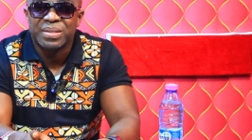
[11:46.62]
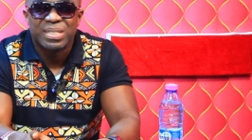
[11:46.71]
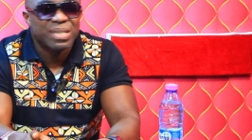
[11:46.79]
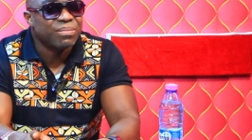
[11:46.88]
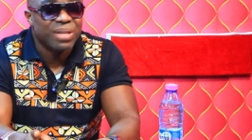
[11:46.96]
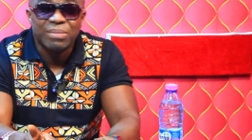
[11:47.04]

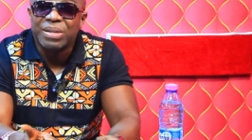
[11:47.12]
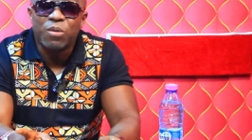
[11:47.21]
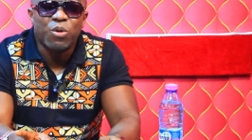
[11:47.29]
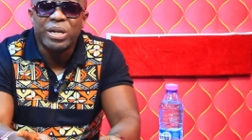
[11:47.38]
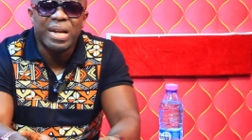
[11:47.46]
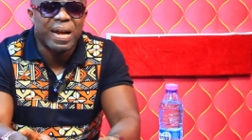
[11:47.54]
Sometimes I
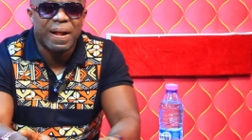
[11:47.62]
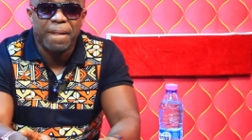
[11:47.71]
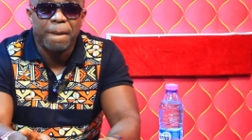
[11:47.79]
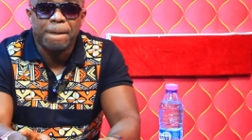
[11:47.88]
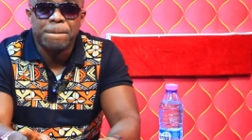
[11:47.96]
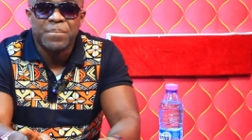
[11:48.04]
wonder
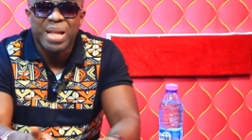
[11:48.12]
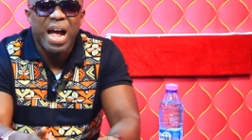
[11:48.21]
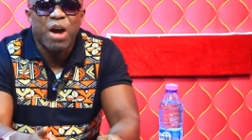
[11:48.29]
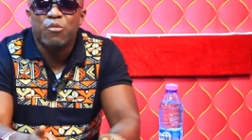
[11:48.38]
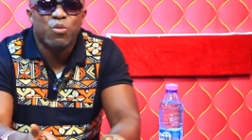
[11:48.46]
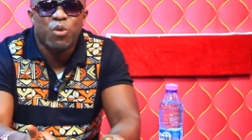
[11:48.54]

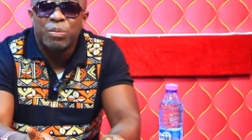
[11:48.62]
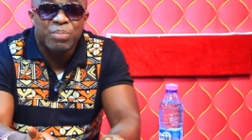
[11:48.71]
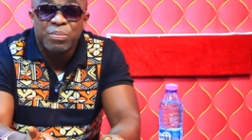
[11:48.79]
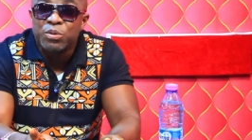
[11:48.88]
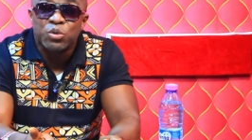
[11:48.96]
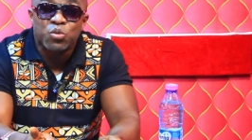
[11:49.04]
how we want
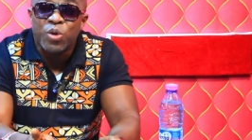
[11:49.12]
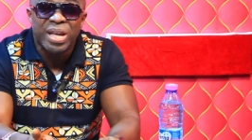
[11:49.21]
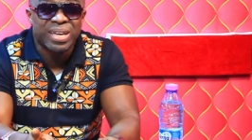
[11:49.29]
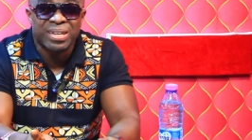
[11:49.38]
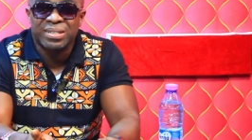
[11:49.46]
people to work.